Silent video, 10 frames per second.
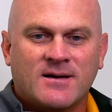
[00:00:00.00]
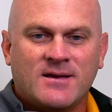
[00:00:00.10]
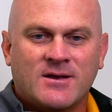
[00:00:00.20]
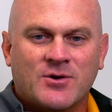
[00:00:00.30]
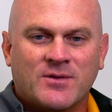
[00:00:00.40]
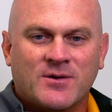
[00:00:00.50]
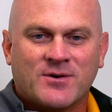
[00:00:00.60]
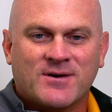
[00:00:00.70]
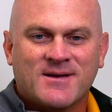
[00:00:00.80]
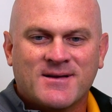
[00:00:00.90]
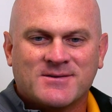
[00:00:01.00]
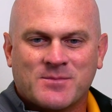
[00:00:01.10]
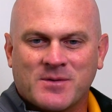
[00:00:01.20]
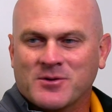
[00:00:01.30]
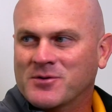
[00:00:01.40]
You know, they were,
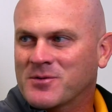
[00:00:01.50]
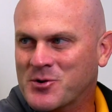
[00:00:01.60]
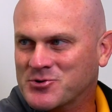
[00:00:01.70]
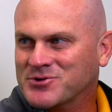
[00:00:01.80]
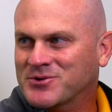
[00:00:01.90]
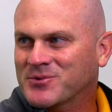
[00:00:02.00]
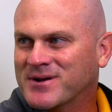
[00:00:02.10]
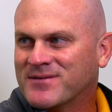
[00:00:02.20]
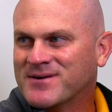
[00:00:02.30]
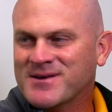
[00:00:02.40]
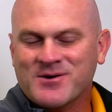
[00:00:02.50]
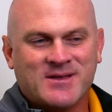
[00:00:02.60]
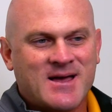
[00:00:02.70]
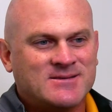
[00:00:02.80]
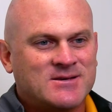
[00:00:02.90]
some of them, a little emotional, whatever, mm-hmm. you know,
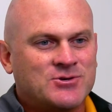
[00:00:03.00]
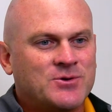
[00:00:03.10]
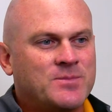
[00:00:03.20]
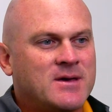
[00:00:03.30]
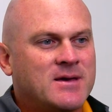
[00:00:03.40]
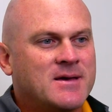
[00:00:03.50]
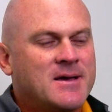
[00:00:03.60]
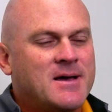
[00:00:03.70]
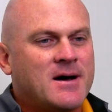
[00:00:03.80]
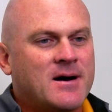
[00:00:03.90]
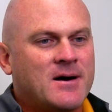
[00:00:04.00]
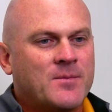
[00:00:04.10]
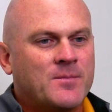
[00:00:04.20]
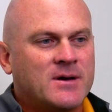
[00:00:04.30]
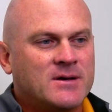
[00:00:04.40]
as they should be.
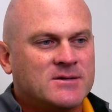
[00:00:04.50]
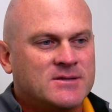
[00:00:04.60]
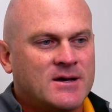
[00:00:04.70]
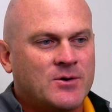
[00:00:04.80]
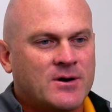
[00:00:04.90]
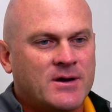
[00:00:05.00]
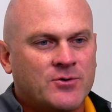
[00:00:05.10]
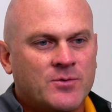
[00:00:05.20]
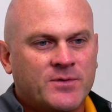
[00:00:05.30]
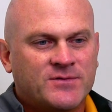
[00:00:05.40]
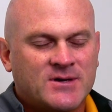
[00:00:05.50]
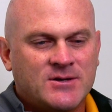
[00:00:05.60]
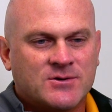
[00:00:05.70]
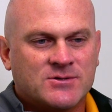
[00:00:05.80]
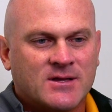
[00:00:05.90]
Because they were a group of
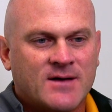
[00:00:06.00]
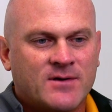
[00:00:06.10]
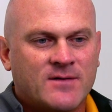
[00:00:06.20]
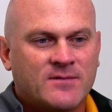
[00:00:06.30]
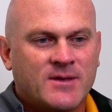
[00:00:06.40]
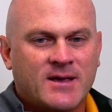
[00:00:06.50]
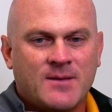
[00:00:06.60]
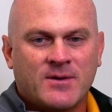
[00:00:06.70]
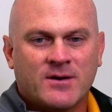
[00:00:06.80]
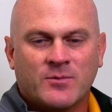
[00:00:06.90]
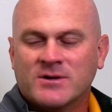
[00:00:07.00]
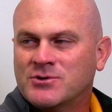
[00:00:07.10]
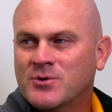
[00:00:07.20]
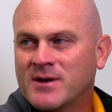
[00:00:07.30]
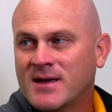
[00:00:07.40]
seniors, 11 of them, that came here and went
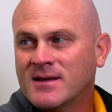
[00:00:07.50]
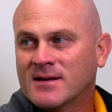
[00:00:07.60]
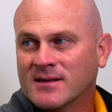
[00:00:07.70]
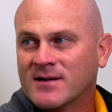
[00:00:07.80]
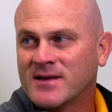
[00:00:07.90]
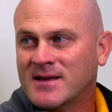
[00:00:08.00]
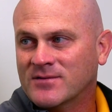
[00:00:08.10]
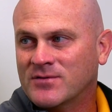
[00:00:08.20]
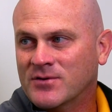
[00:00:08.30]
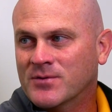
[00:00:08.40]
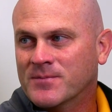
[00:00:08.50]
2-8 and left 8-2.